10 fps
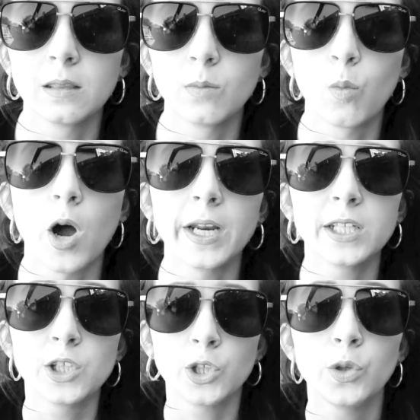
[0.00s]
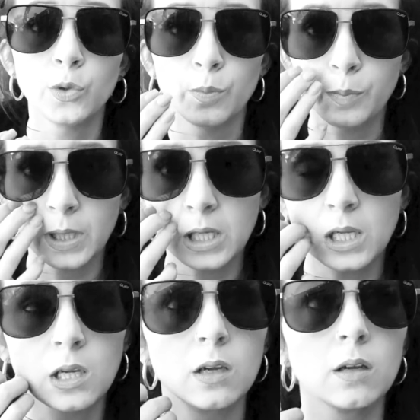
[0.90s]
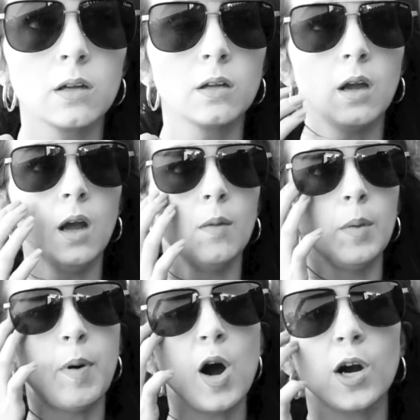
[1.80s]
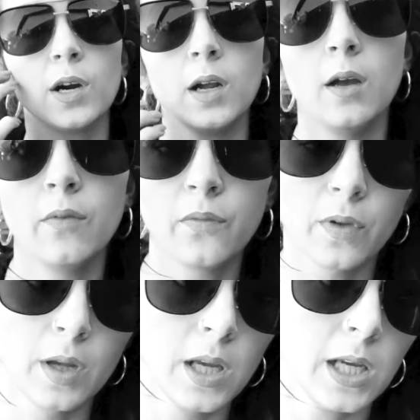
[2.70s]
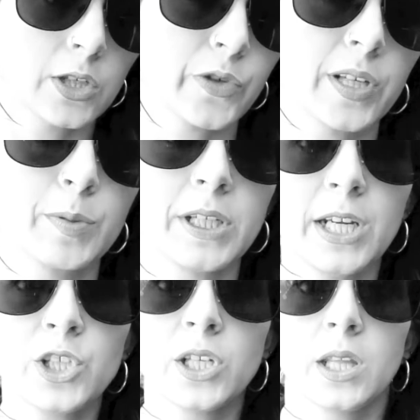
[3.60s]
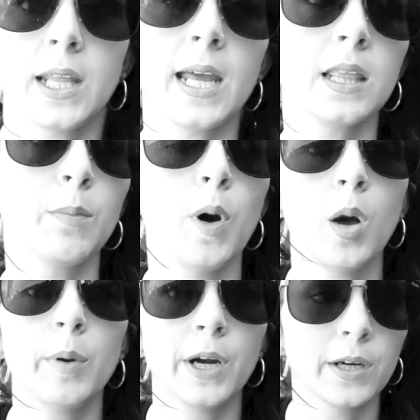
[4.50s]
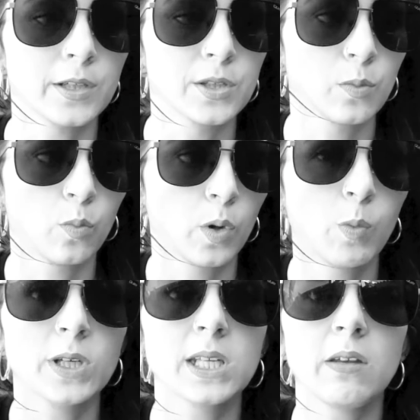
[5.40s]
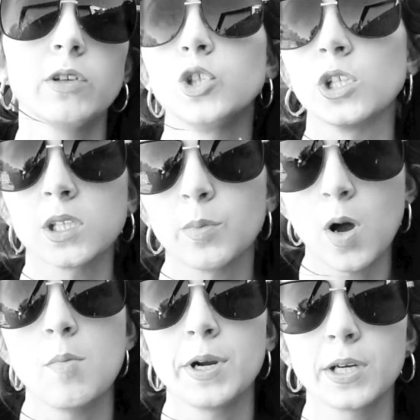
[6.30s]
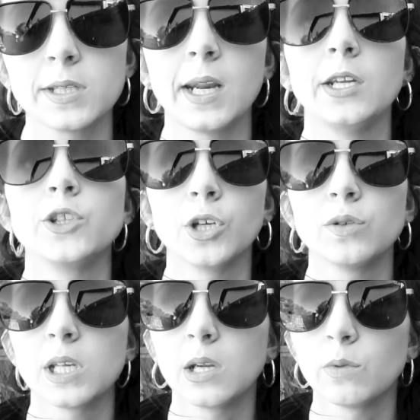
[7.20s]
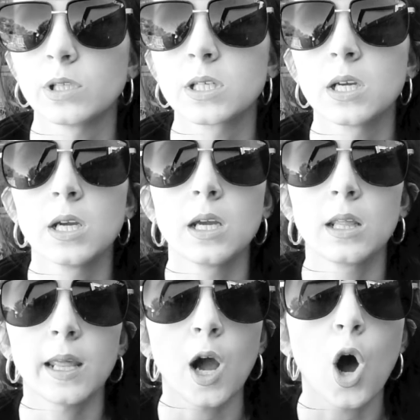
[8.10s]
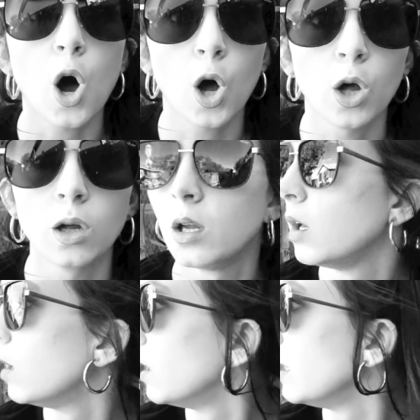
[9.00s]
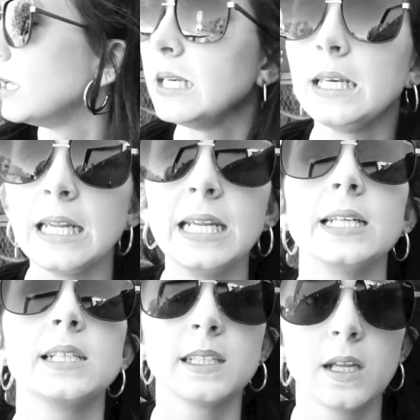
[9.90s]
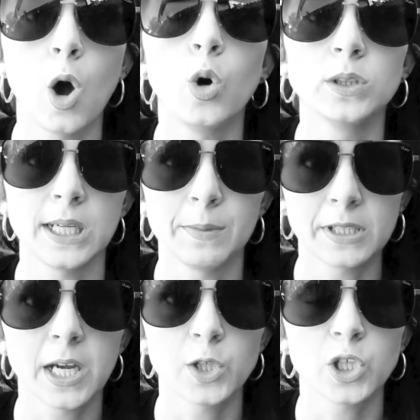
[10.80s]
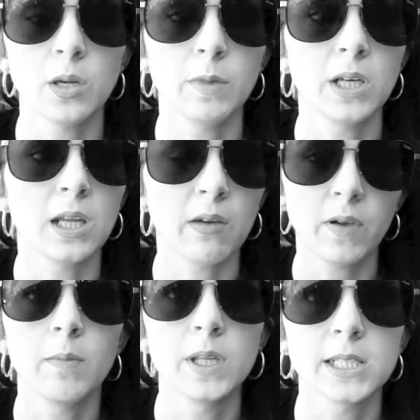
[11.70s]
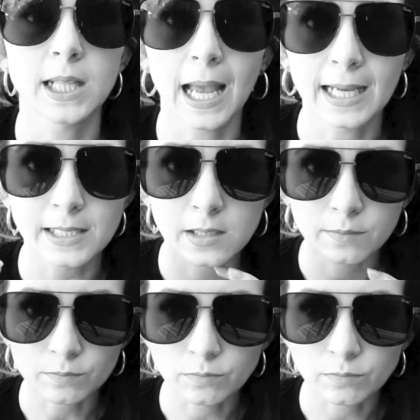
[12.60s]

wanted to be a part of his transportation, that the pallbearers, it wasn't even just the pallbearers that I had chosen, it was, they all needed to hold him and touch him and give him this last